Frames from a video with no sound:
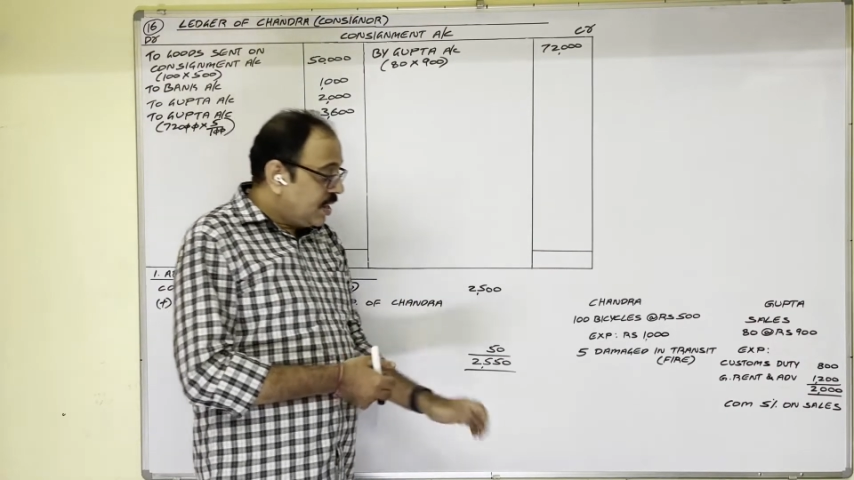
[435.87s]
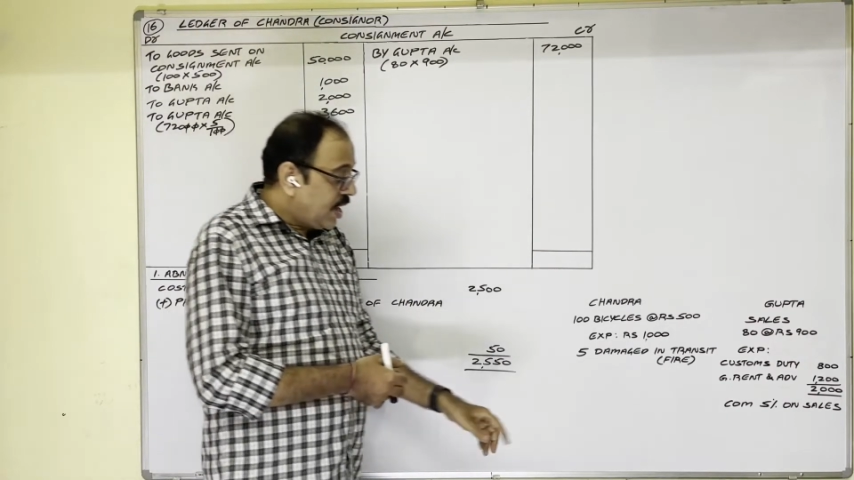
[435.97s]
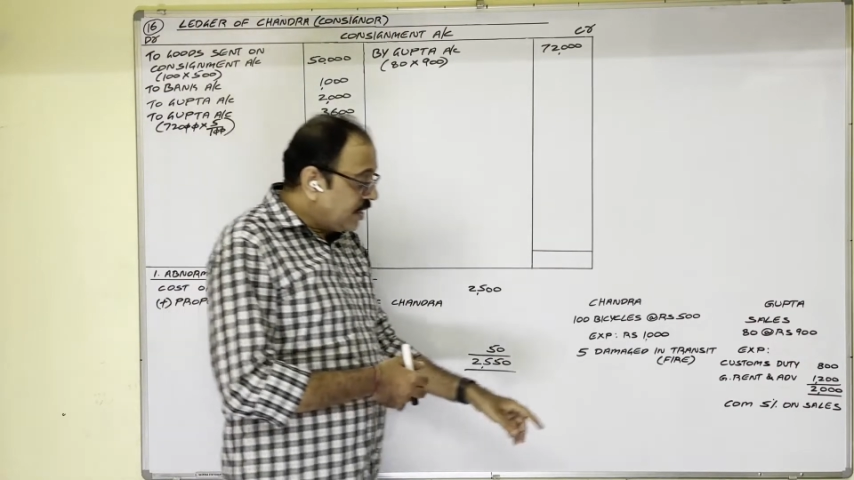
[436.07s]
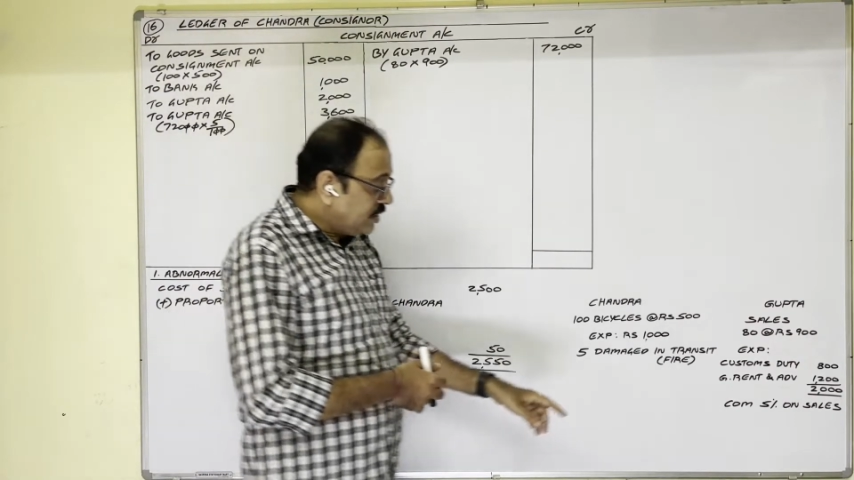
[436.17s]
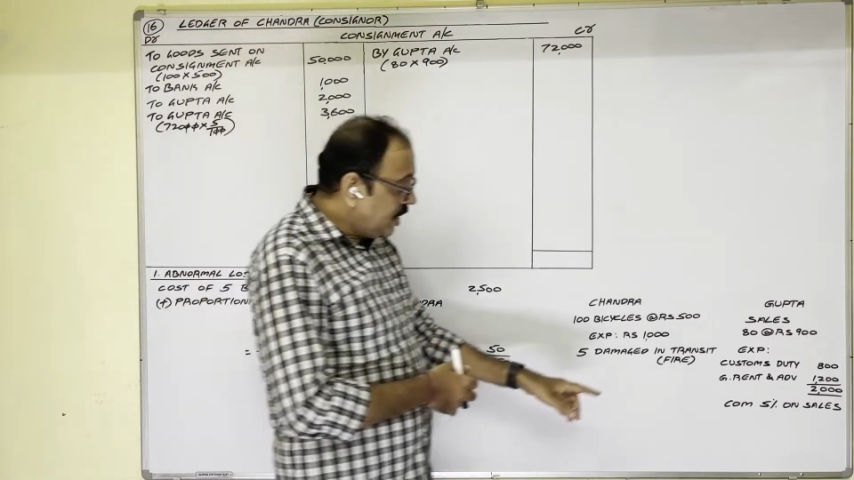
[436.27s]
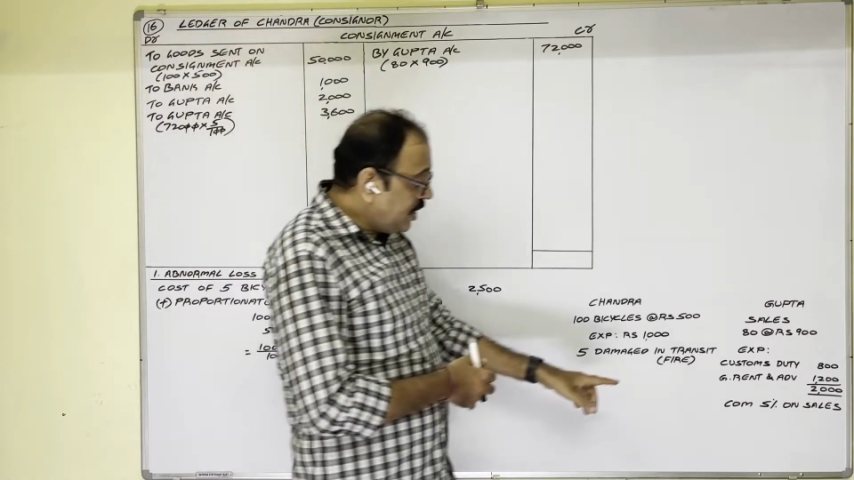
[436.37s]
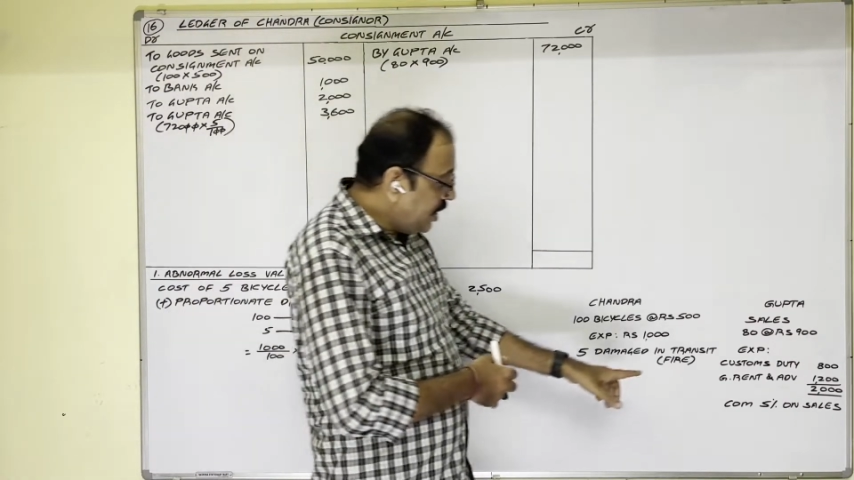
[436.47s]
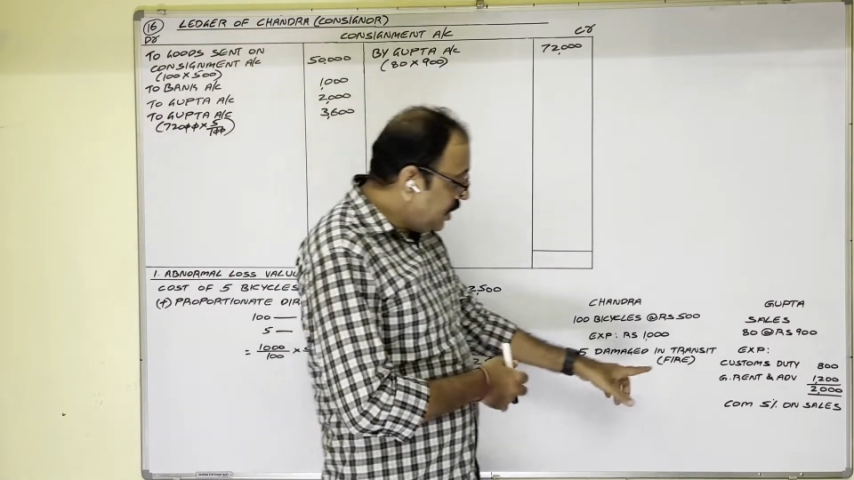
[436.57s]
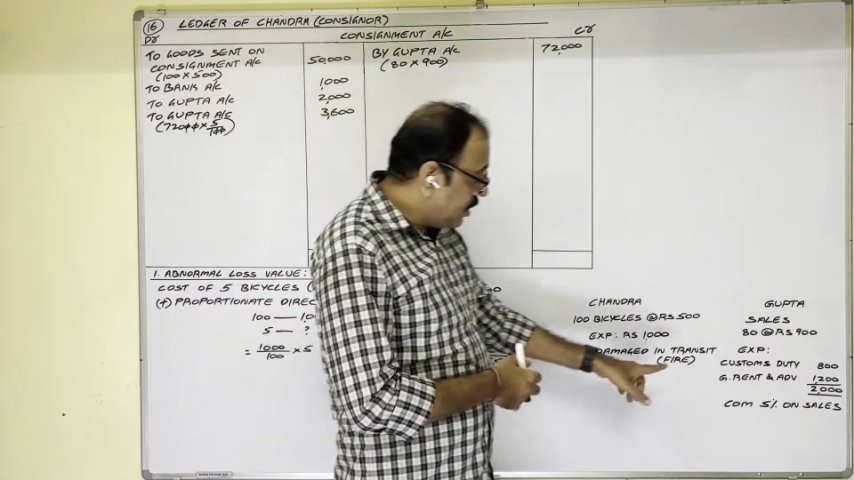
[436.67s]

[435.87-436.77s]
Consignee